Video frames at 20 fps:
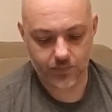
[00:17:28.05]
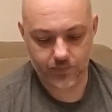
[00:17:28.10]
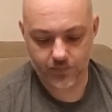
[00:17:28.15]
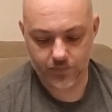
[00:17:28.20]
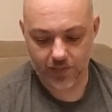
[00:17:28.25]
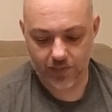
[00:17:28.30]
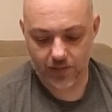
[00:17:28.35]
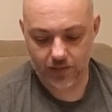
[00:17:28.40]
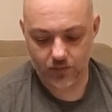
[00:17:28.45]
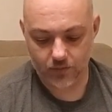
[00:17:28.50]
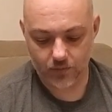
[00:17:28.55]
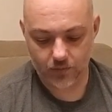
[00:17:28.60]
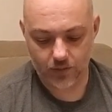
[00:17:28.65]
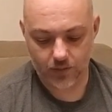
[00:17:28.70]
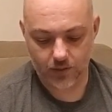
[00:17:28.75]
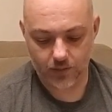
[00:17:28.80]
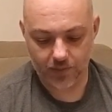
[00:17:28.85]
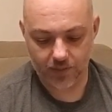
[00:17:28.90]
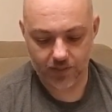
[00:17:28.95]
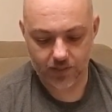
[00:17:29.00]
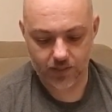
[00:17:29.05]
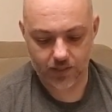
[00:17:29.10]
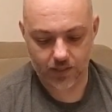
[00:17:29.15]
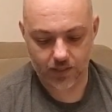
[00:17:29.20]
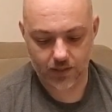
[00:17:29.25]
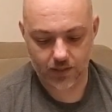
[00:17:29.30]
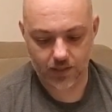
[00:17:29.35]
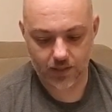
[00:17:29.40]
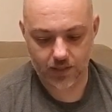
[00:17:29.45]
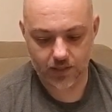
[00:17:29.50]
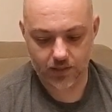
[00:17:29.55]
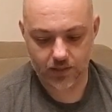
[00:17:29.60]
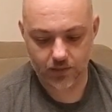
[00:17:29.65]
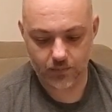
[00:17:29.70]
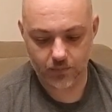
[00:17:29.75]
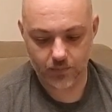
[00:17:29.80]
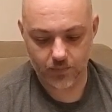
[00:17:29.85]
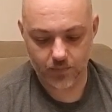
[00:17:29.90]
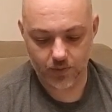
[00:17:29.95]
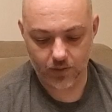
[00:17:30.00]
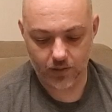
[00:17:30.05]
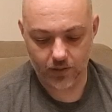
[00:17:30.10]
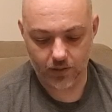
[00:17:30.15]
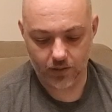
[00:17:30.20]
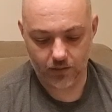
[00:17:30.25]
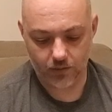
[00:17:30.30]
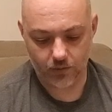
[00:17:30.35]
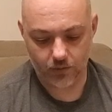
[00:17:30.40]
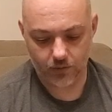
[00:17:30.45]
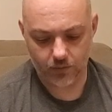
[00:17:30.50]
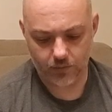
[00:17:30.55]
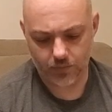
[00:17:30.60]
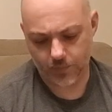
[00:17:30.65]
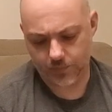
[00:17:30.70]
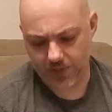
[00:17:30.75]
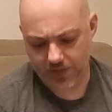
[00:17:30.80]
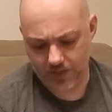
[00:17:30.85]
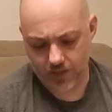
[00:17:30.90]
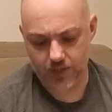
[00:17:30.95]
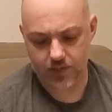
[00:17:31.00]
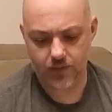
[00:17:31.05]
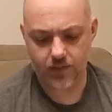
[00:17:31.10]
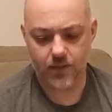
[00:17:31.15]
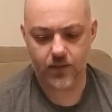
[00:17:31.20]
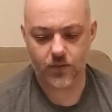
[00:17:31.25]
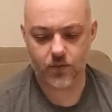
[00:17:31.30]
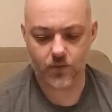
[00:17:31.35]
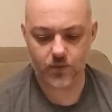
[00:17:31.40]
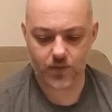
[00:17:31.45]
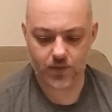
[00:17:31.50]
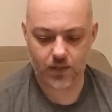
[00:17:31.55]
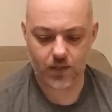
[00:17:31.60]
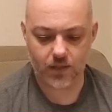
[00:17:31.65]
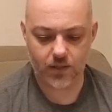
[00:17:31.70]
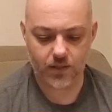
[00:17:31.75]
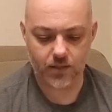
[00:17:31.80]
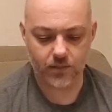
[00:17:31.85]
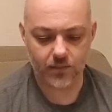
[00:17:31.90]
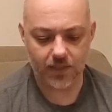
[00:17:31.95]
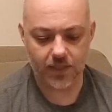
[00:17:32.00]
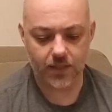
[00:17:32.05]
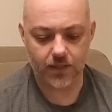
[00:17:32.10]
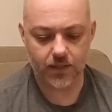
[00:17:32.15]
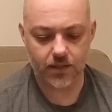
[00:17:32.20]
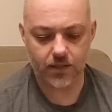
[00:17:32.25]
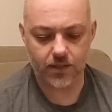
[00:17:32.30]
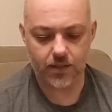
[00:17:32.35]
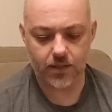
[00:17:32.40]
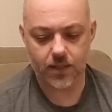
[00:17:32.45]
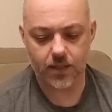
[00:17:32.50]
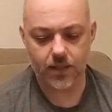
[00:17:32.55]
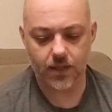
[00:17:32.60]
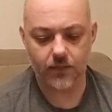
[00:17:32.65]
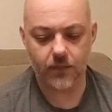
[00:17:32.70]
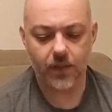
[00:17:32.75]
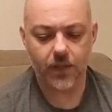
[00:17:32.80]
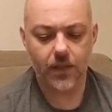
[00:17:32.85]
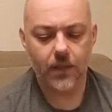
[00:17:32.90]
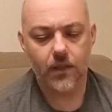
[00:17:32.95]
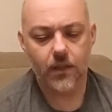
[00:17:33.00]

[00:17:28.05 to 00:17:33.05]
my own comics like custom or preparing things with custom inks and stuff,